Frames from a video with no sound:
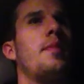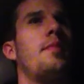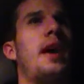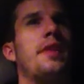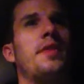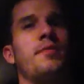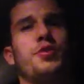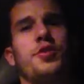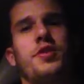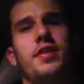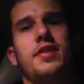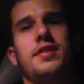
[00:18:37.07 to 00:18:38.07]
Beth, I'm
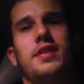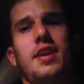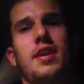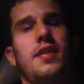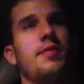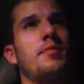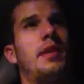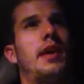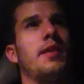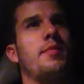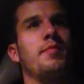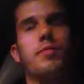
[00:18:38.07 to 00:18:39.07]
sure you can see
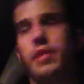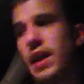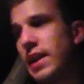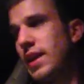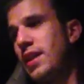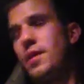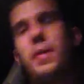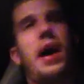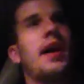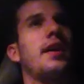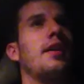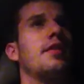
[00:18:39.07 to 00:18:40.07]
my blanket in the
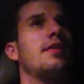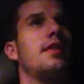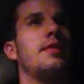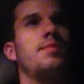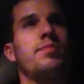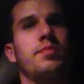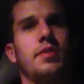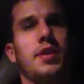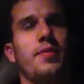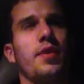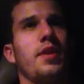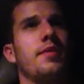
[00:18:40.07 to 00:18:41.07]
back here
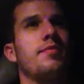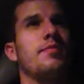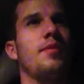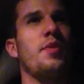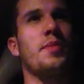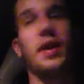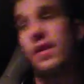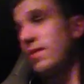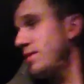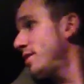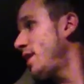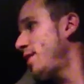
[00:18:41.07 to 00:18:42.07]
covering all my
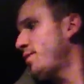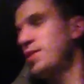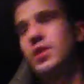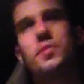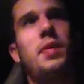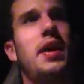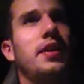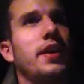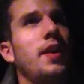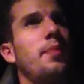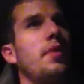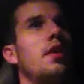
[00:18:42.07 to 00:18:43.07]
stuff, which is piling up.